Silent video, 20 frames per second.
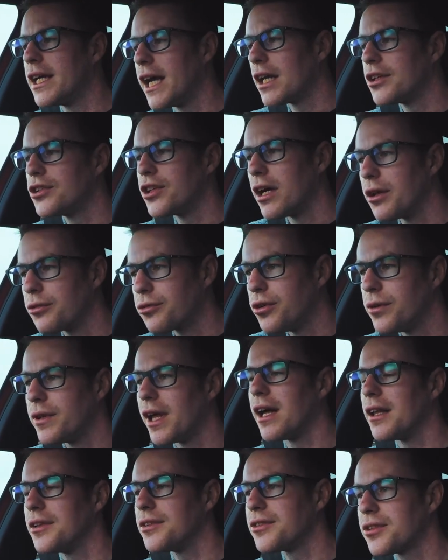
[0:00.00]
agile through that
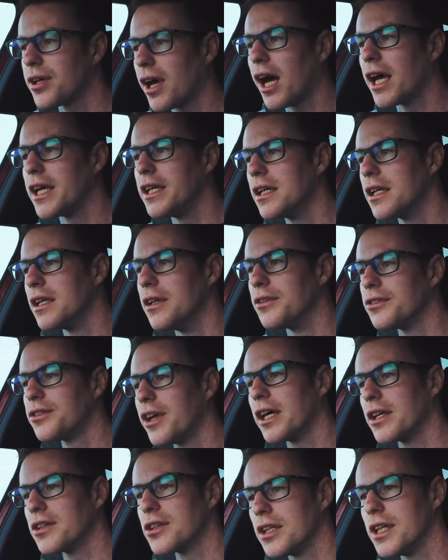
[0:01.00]
tight little
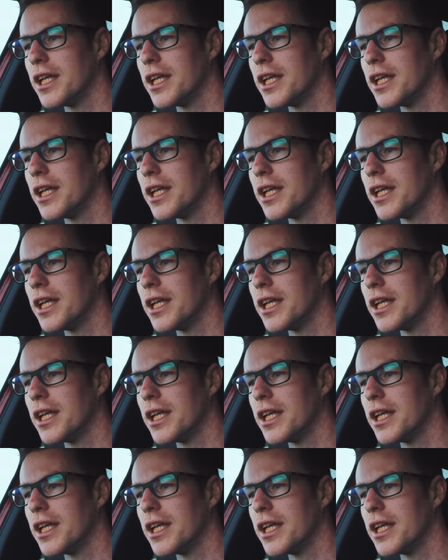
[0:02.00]
section